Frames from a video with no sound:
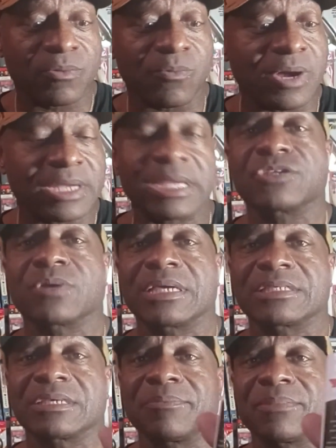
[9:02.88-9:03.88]
why not try
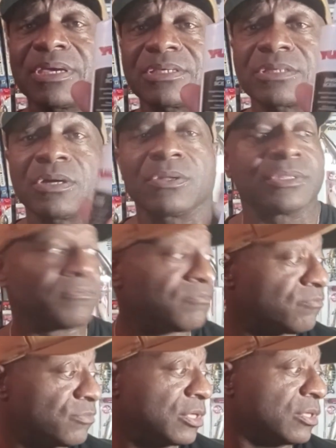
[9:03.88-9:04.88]
something else on
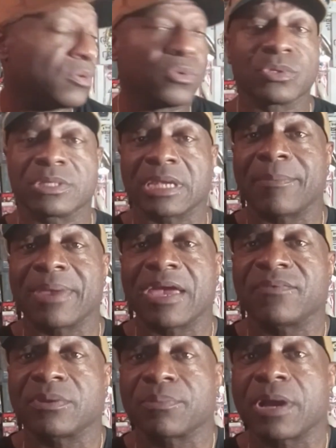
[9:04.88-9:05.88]
the lure that I'm
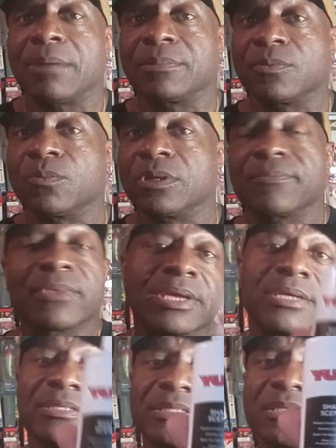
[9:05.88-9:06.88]
having a problem with
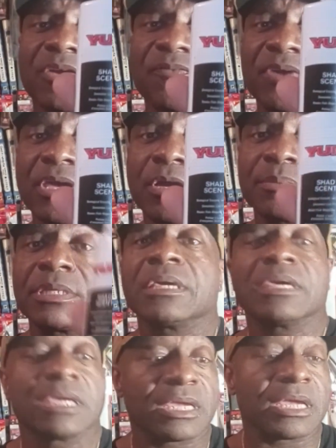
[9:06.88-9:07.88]
and see if it helps.
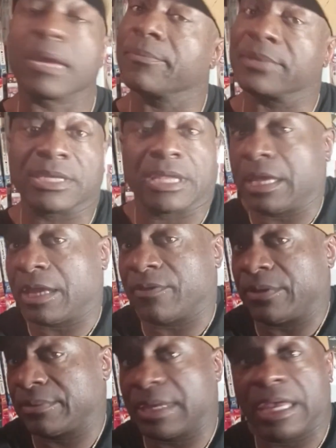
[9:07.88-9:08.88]
And, and eh,
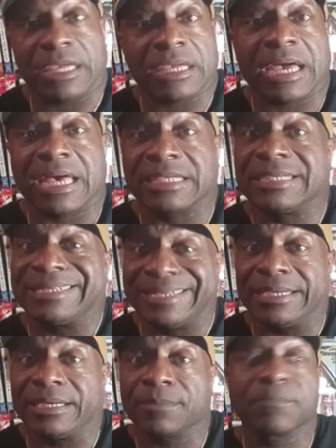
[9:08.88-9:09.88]
hey, guys, it
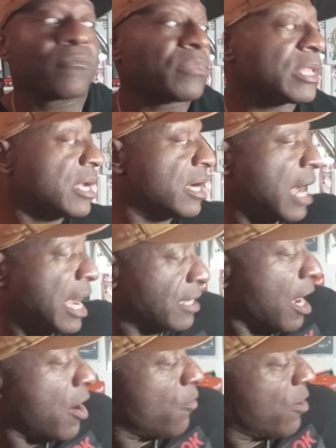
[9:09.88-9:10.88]
did. Uh, I
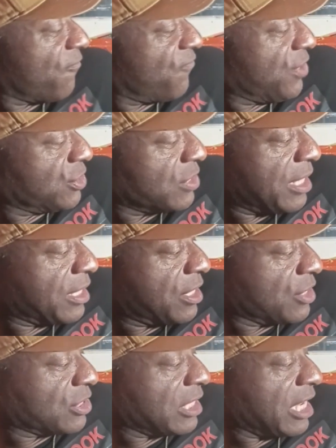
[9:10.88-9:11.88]
caught one fish, though. I didn't
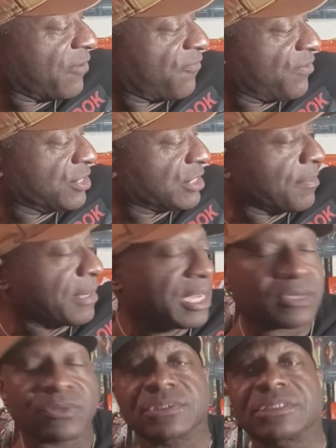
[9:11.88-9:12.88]
catch a lot of fish. I'm not
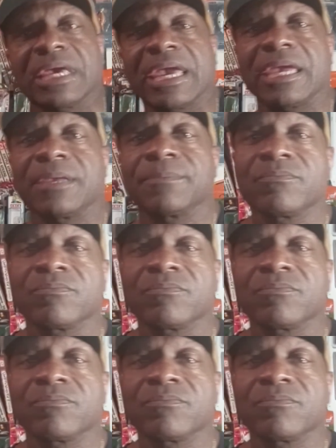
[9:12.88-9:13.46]
going to say